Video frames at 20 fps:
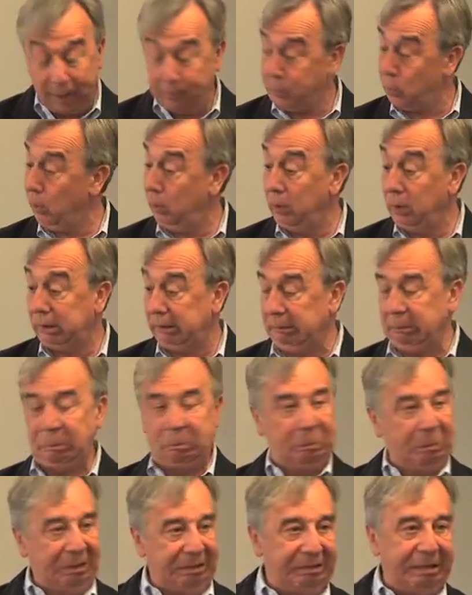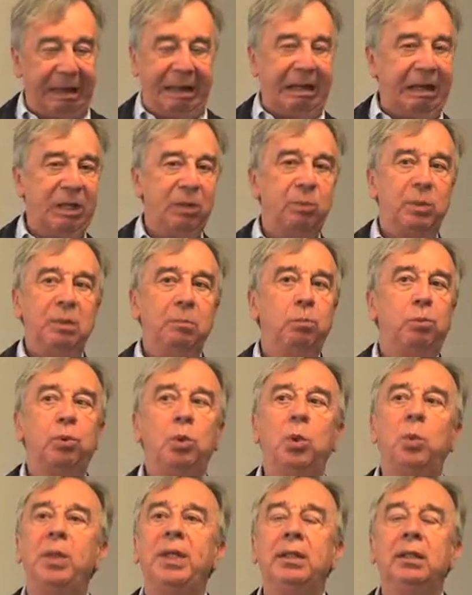absolutely. That has been
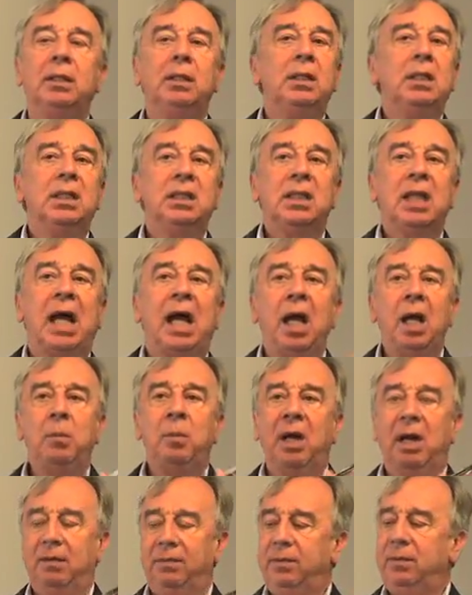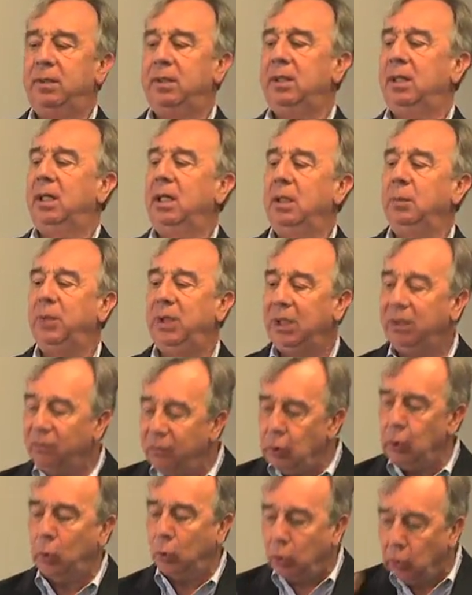proven time after time.
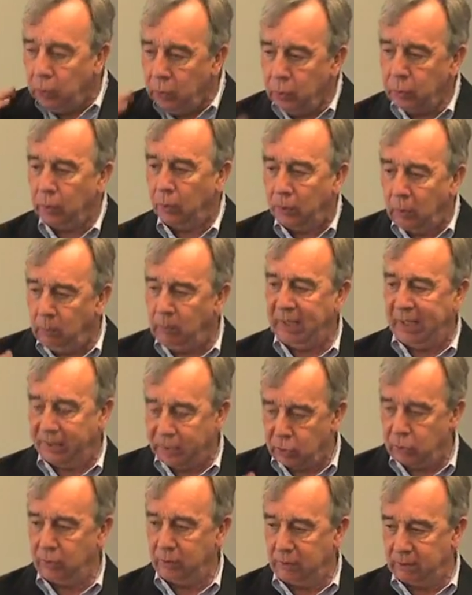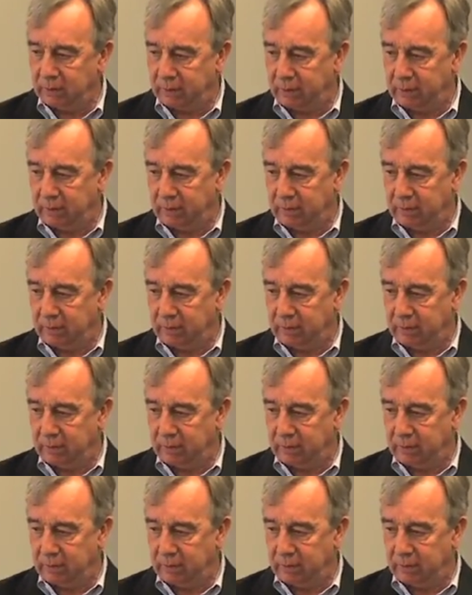If you control blood sugars,